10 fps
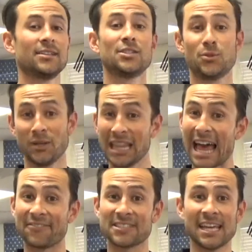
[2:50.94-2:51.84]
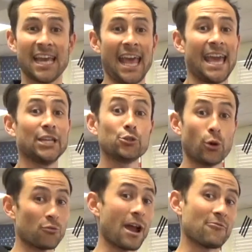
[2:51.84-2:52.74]
to a left into
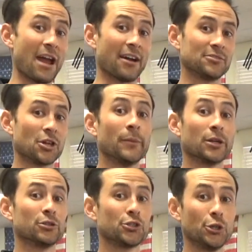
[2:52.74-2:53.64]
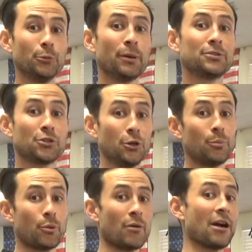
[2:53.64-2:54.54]
a right round. So I'm going to go scoop,
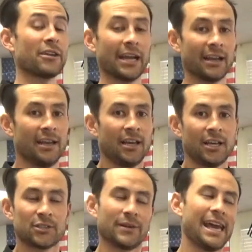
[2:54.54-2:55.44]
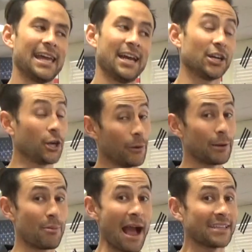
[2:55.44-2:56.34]
scoop, round kick. So again, a good way to
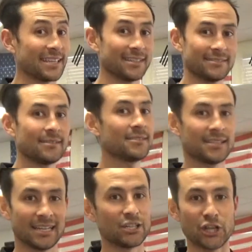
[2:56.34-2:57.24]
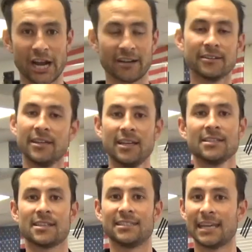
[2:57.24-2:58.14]
practice it, sit in a chair,
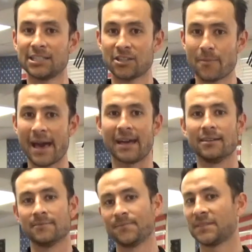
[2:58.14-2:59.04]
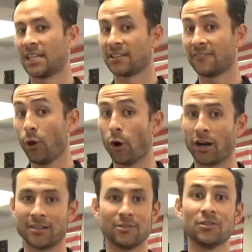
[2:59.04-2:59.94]
sit on the edge of the bed, sit on the
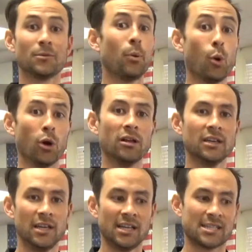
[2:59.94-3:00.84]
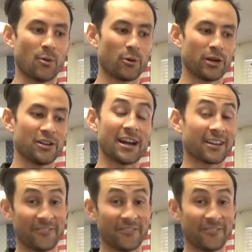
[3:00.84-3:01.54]
floor, do it in the pool, somewhere where you're not going